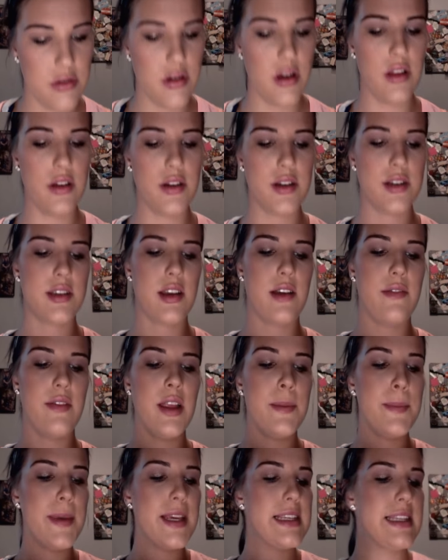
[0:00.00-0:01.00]
colors of
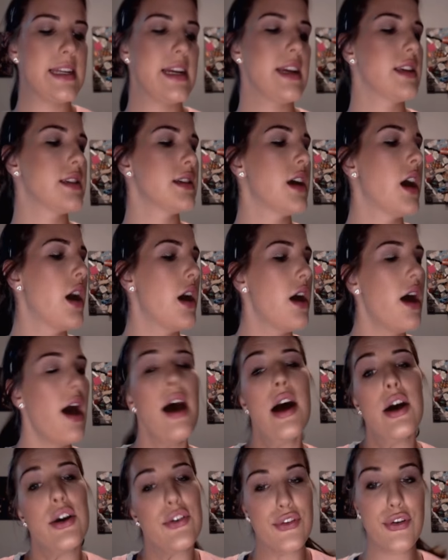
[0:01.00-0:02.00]
Lippie Stix
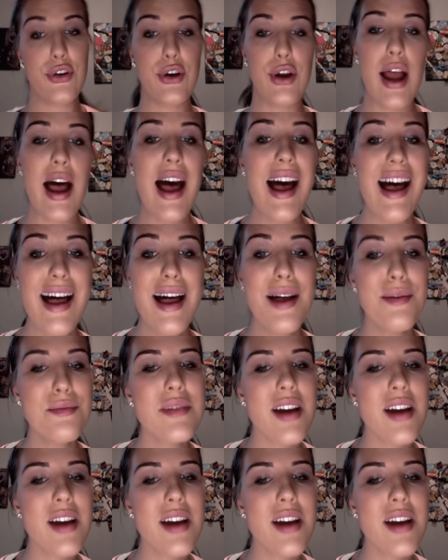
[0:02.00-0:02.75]
from